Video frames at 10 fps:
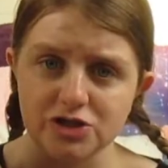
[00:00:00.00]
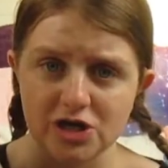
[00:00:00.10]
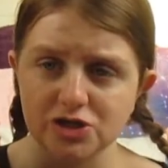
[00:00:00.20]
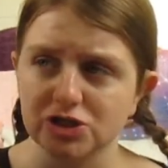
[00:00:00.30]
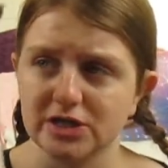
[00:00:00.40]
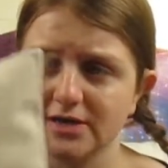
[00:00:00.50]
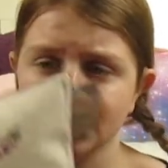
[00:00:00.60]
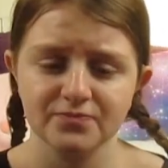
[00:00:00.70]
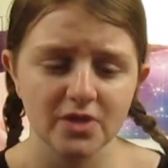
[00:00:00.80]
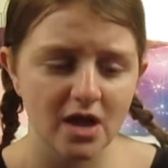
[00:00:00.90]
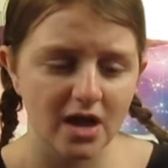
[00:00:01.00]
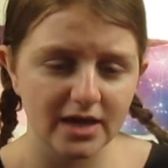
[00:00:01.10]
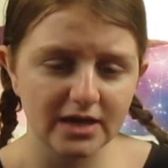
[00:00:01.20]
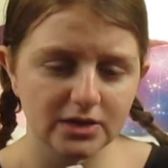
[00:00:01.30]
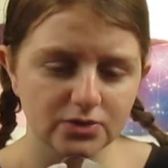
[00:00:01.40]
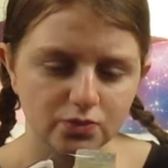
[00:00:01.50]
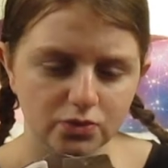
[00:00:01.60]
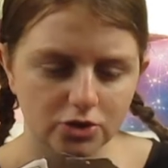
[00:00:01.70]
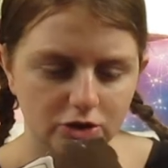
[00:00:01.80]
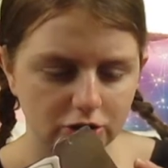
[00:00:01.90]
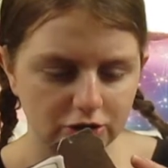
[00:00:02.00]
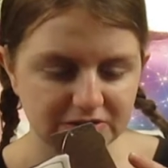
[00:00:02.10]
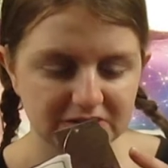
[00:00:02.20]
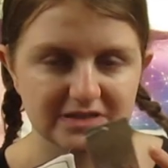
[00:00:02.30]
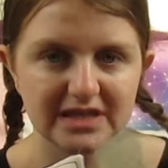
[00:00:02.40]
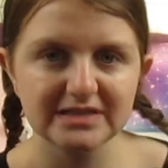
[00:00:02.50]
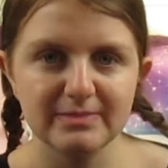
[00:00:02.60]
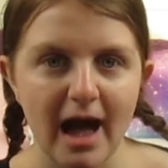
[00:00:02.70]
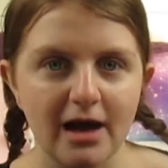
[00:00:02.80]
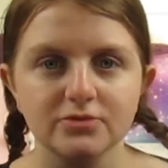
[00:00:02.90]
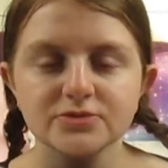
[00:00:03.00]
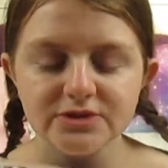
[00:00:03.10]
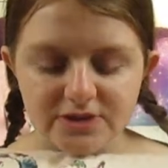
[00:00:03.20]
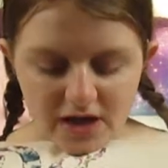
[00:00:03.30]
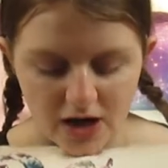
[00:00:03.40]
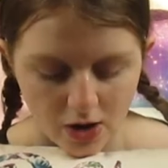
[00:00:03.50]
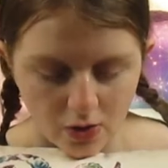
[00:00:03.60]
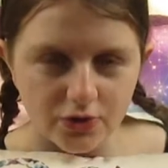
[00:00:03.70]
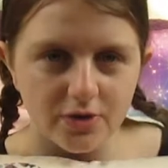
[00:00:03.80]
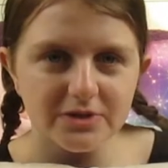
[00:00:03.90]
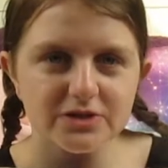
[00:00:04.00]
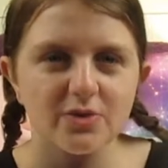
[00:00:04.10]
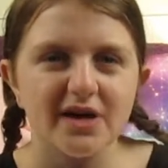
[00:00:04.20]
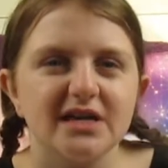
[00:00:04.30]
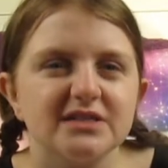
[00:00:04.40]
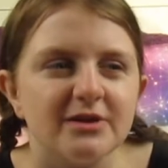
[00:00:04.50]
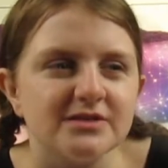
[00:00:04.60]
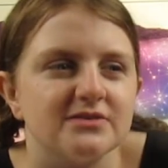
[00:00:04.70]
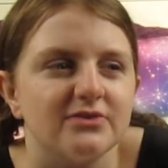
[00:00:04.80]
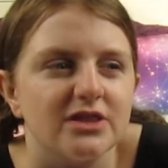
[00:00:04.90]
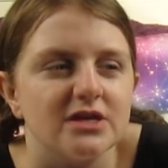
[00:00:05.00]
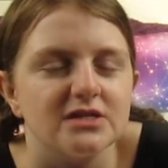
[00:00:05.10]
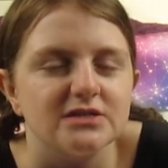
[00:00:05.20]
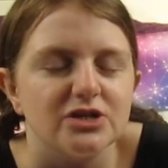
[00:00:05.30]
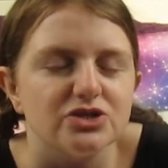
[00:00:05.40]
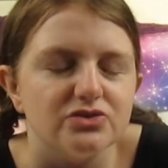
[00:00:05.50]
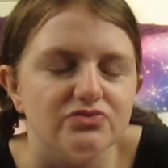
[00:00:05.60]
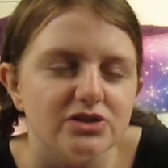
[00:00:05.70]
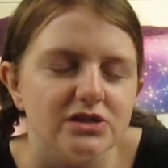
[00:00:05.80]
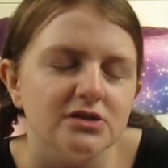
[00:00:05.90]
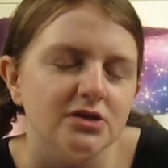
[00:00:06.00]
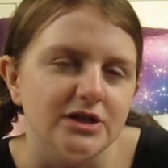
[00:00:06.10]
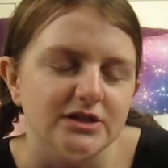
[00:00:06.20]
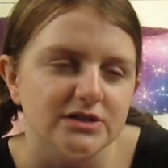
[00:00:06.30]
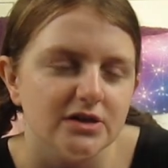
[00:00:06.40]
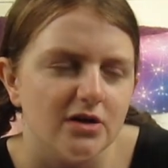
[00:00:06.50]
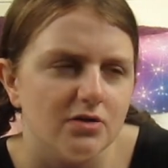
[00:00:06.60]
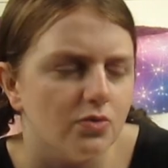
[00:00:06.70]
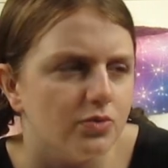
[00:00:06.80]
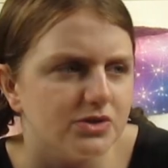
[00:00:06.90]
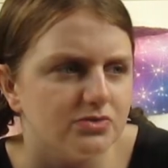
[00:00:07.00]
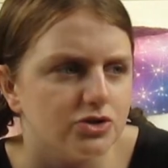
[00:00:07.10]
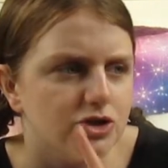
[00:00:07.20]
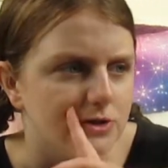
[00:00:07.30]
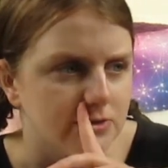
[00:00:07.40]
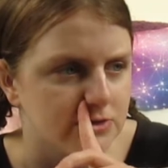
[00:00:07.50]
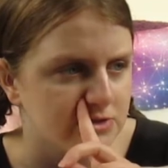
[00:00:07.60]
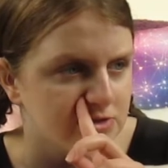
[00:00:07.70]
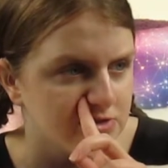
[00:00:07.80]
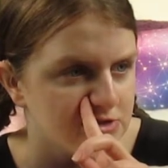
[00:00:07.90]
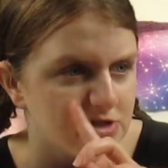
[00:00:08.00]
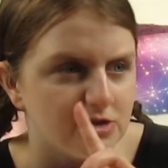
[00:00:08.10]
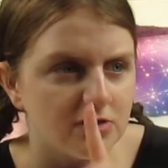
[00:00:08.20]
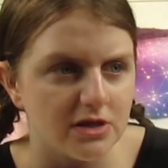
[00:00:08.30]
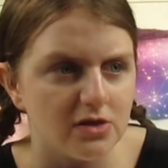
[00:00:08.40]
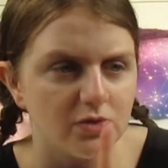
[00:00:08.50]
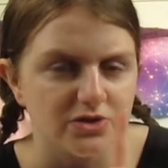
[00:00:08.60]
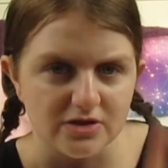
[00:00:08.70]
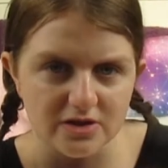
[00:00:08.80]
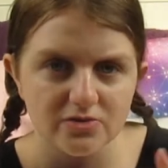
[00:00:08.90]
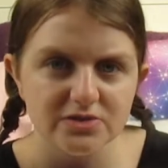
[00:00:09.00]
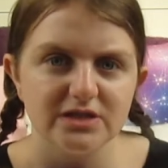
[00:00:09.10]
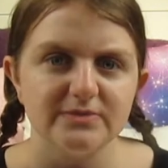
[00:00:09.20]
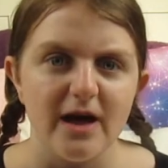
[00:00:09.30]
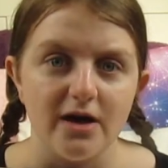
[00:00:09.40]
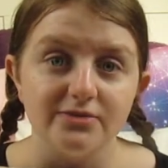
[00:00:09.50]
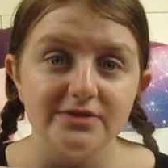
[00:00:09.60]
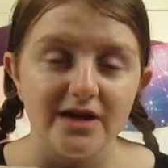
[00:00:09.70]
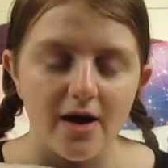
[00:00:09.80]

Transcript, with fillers: actually. It was six pounds, although it's quite expensive. I think it's actually really nice. Or was it reduced? I don't think it was, I think it was six pounds,